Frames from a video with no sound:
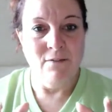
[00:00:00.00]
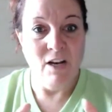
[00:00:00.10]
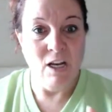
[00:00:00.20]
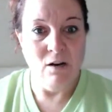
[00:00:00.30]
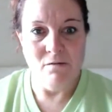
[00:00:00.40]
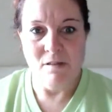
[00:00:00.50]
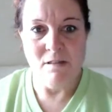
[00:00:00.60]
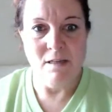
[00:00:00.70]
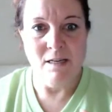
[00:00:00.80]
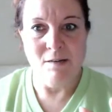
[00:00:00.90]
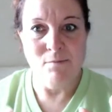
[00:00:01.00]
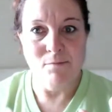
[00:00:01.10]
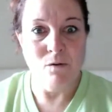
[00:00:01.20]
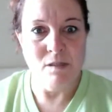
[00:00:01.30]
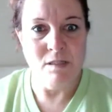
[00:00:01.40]
videos, in
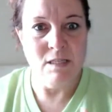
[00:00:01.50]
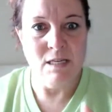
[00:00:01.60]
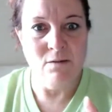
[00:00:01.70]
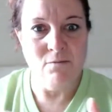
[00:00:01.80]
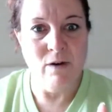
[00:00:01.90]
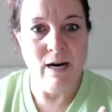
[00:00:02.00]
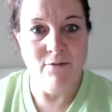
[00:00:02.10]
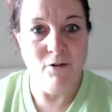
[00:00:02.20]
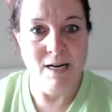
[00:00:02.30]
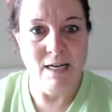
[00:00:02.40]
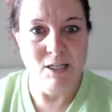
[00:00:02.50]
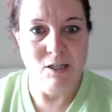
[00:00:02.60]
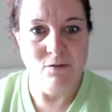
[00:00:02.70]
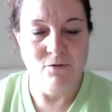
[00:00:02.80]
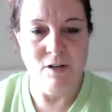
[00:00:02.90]
posts, in whatever I need
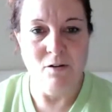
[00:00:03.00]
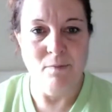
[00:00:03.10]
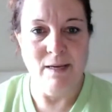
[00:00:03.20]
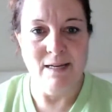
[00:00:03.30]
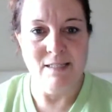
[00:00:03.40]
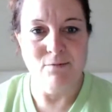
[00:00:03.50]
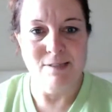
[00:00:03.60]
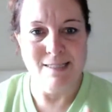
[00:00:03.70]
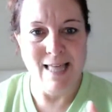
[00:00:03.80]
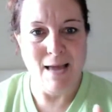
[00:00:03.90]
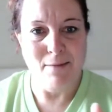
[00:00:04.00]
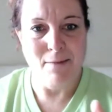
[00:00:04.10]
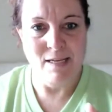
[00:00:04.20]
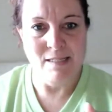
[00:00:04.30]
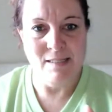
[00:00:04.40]
to do for you, because it was
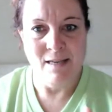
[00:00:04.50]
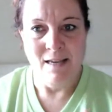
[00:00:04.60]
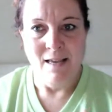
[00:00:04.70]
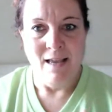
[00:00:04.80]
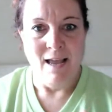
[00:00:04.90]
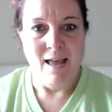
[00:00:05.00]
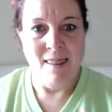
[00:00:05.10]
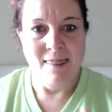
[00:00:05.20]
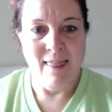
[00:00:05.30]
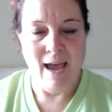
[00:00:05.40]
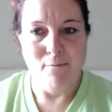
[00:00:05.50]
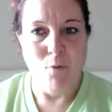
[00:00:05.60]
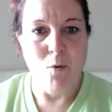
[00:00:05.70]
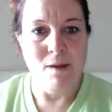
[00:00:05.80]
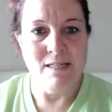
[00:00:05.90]
that piece and that
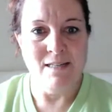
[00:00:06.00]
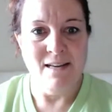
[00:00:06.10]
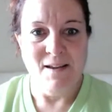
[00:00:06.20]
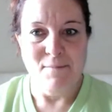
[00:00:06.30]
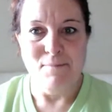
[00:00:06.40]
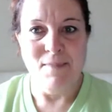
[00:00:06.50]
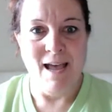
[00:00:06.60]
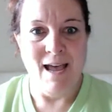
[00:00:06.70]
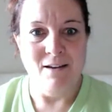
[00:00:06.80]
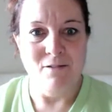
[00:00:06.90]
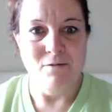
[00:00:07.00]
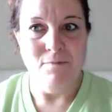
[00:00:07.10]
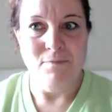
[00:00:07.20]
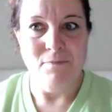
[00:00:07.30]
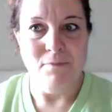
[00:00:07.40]
moment that
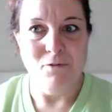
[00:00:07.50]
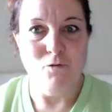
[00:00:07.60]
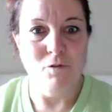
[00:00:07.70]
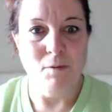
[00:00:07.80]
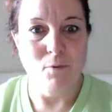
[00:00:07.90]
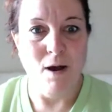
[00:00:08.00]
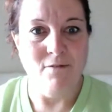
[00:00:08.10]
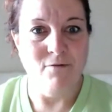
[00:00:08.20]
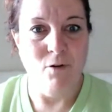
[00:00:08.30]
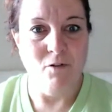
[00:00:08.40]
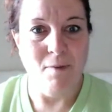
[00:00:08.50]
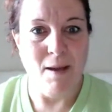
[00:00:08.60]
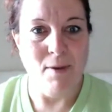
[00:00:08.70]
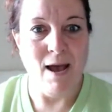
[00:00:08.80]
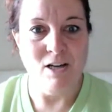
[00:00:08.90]
truly brought forth
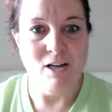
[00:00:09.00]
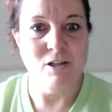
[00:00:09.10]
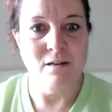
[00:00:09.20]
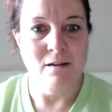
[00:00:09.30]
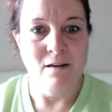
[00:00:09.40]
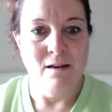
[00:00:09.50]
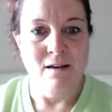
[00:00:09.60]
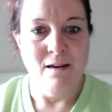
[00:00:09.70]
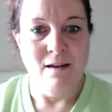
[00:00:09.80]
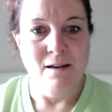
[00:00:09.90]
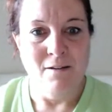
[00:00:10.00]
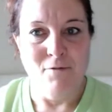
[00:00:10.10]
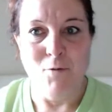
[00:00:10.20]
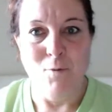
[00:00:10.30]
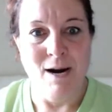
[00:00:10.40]
my passion
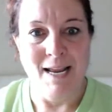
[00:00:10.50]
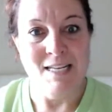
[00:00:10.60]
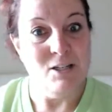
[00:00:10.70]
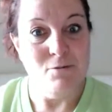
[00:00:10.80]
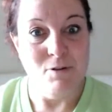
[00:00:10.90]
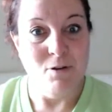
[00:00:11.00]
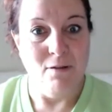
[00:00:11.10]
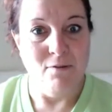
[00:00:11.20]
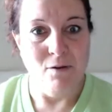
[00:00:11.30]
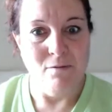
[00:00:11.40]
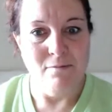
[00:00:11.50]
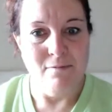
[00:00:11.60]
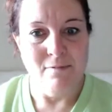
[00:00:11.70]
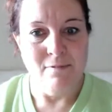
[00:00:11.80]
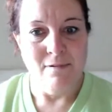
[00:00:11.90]
for what I get to do with all of you.
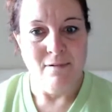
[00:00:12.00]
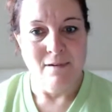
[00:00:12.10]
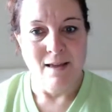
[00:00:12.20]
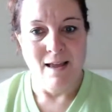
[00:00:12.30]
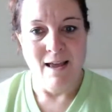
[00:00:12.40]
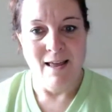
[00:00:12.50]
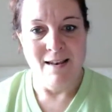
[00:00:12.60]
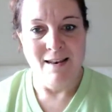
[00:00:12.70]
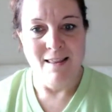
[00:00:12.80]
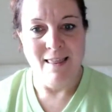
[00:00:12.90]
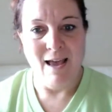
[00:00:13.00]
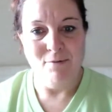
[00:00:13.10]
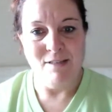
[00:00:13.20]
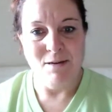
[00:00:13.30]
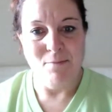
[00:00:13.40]
And
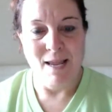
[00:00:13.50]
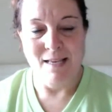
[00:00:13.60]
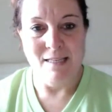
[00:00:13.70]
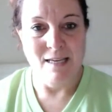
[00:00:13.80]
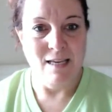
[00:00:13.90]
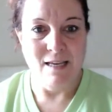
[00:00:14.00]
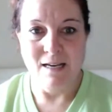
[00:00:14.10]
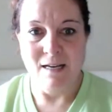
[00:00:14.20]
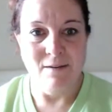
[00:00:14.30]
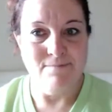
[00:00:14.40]
that was an amazing,